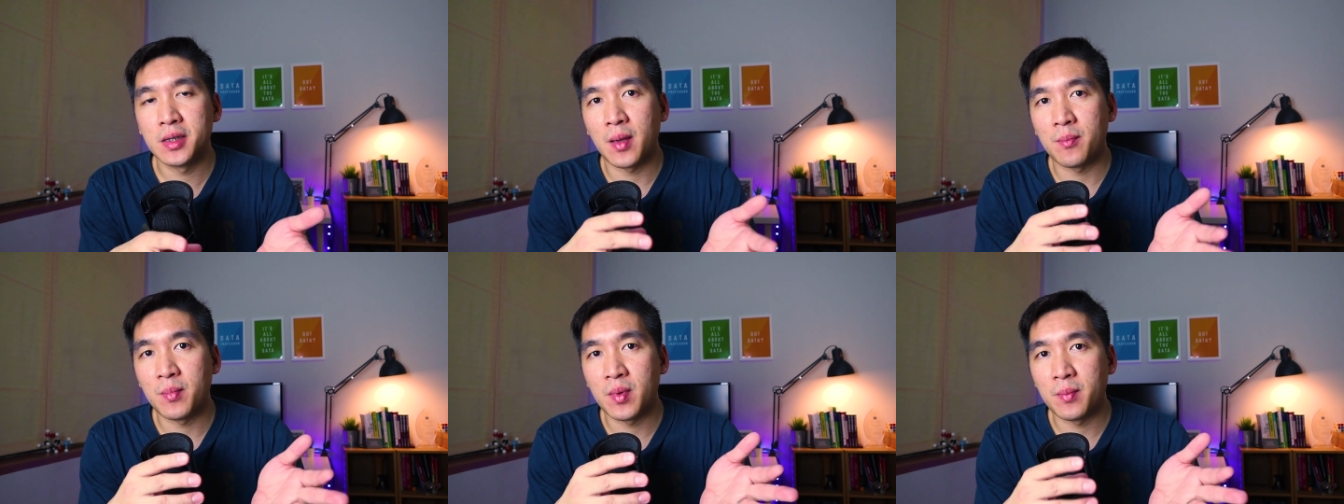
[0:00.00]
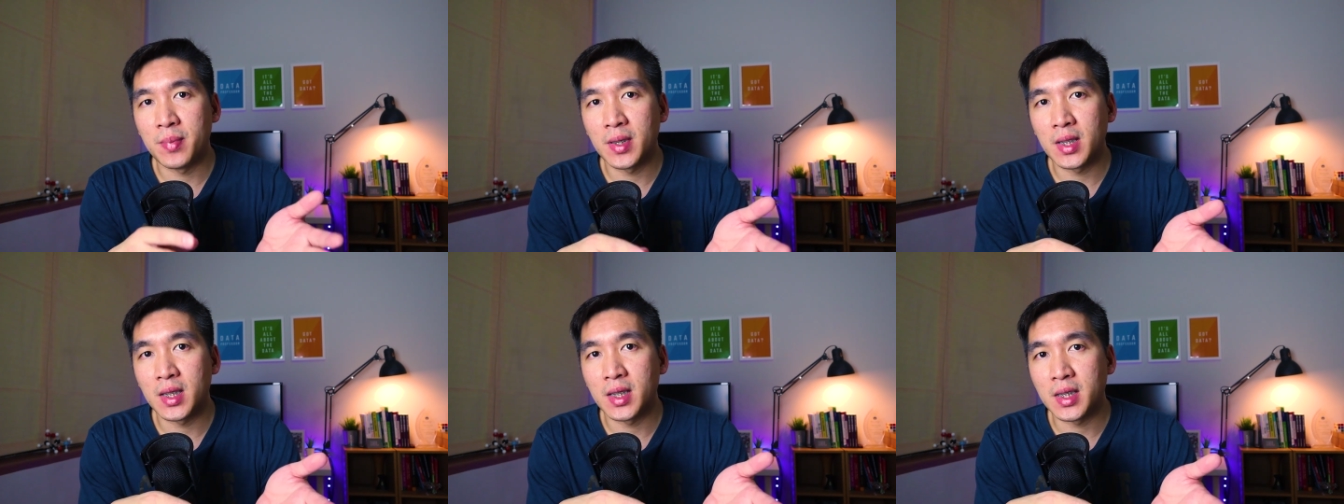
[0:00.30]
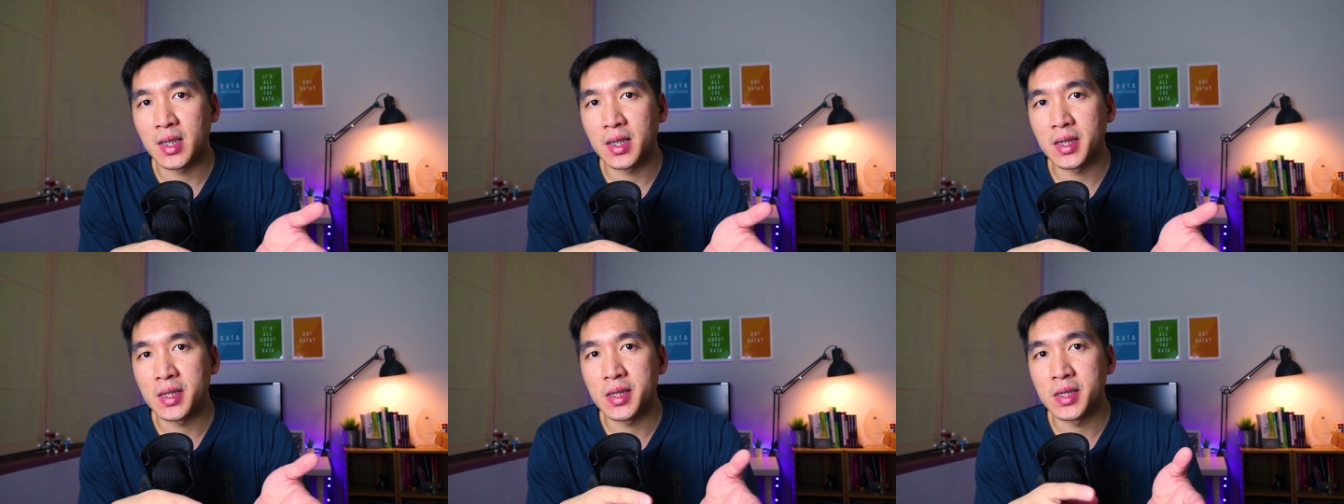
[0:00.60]

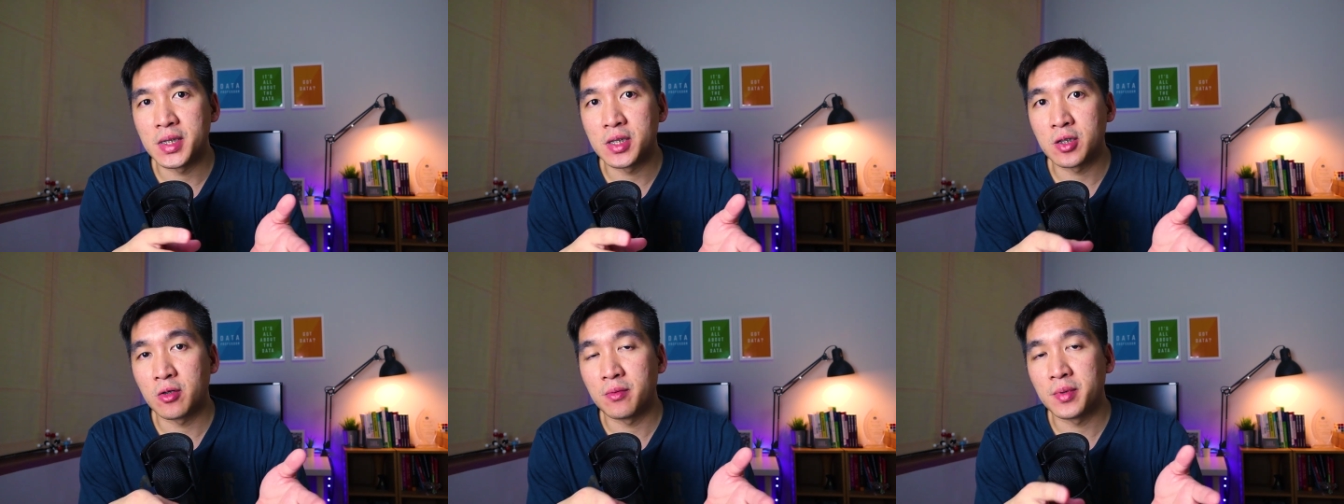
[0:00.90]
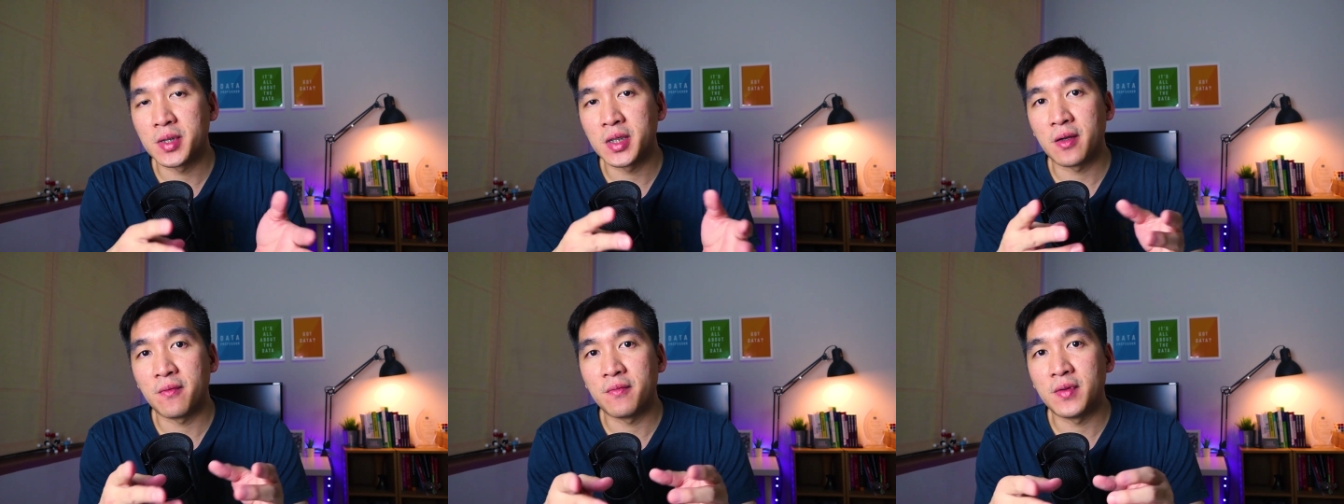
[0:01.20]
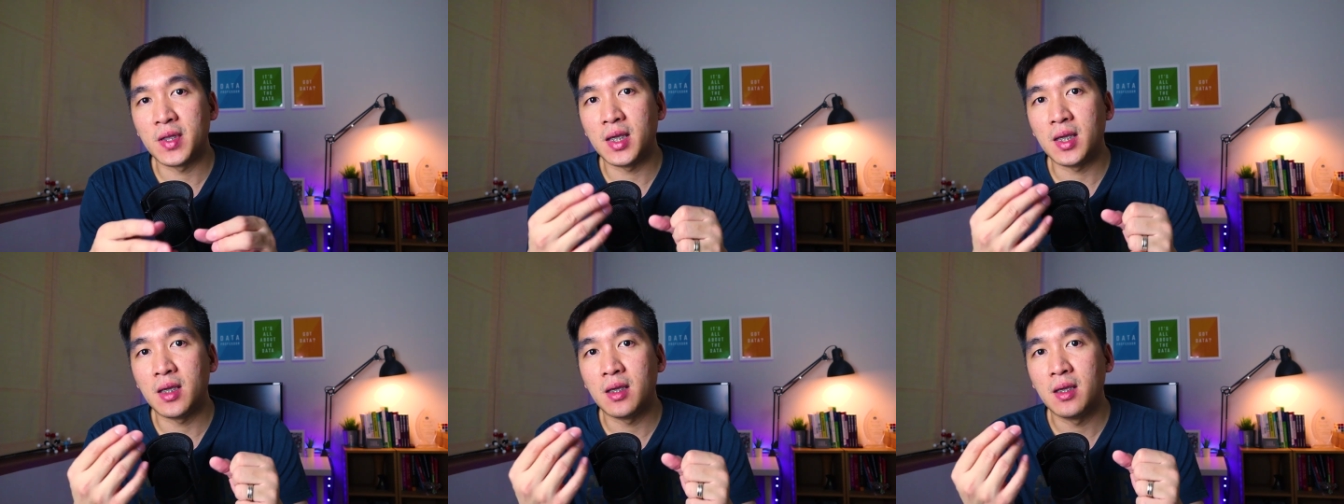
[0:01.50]
capabilities in terms of
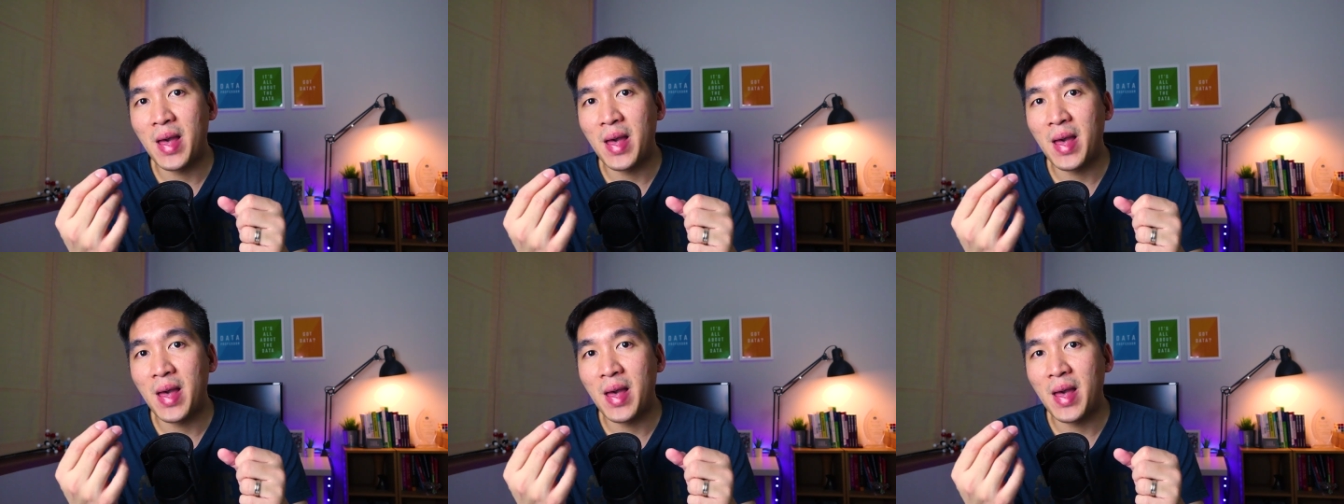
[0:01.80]
the